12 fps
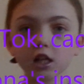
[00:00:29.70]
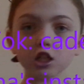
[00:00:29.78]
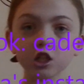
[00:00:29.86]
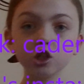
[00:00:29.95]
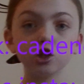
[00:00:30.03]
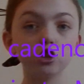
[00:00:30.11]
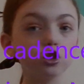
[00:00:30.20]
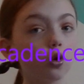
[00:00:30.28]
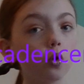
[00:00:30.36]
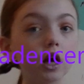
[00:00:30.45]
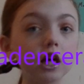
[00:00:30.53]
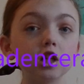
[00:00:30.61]
and
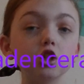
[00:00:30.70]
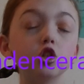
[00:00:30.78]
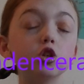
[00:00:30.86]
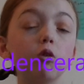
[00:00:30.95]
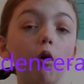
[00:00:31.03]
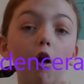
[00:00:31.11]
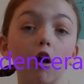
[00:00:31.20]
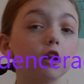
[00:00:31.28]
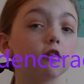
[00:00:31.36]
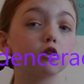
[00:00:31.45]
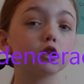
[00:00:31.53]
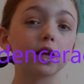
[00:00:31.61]
enjoy. Do all
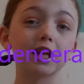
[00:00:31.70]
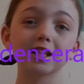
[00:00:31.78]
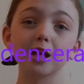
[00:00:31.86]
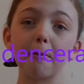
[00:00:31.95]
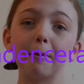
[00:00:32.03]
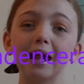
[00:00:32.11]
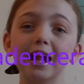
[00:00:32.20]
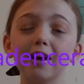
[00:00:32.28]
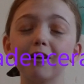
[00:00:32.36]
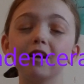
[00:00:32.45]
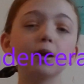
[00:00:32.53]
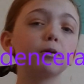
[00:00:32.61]
of those things
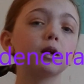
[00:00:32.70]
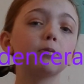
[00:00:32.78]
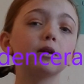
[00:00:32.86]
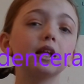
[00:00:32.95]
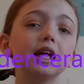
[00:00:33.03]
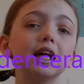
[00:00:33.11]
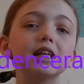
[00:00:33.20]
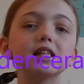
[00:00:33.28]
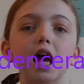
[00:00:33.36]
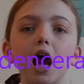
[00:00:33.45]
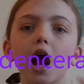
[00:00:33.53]
pretty please.